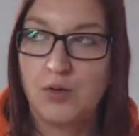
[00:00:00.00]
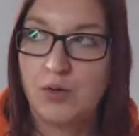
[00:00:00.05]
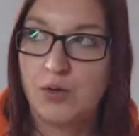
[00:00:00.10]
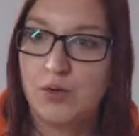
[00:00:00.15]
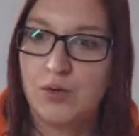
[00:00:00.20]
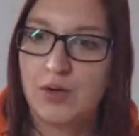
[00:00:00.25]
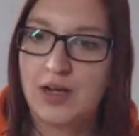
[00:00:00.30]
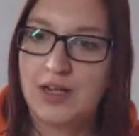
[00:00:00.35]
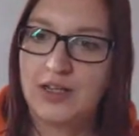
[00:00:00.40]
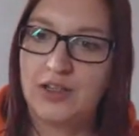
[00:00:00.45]

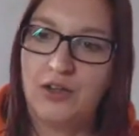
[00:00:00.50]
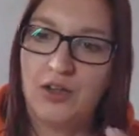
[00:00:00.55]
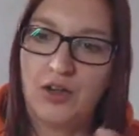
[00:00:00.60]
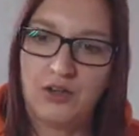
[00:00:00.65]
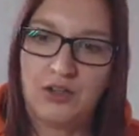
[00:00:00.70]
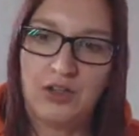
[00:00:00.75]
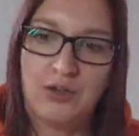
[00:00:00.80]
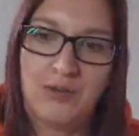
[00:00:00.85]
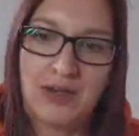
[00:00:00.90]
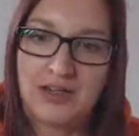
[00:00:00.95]
Or are you,
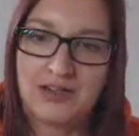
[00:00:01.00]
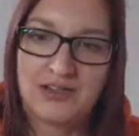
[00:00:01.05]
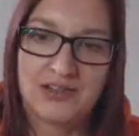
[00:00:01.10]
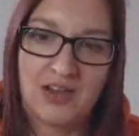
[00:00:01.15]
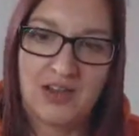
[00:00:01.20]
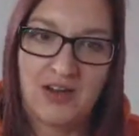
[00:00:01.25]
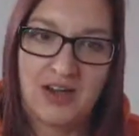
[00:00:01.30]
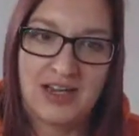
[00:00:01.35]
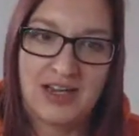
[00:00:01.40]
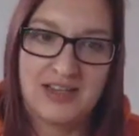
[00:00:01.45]
are you at a
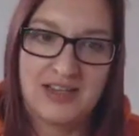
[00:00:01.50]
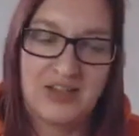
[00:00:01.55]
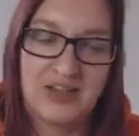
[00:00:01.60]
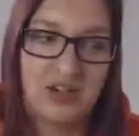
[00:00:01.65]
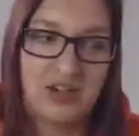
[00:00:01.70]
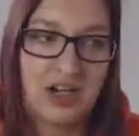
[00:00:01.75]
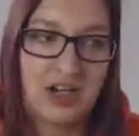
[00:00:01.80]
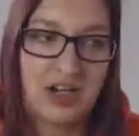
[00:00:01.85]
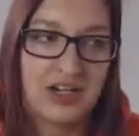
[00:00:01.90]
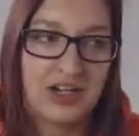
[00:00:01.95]
size
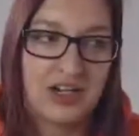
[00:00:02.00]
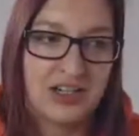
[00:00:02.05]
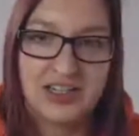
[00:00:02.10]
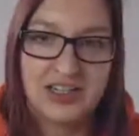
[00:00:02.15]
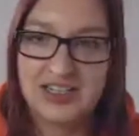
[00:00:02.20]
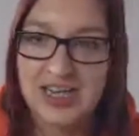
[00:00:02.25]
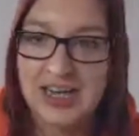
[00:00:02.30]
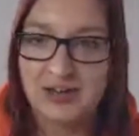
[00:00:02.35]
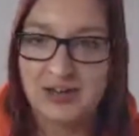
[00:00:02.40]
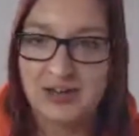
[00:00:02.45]
and you're kind of
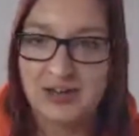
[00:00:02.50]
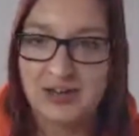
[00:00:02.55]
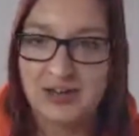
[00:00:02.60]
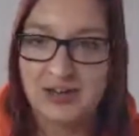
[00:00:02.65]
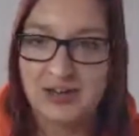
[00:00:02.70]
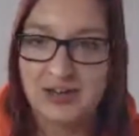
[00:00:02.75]
contained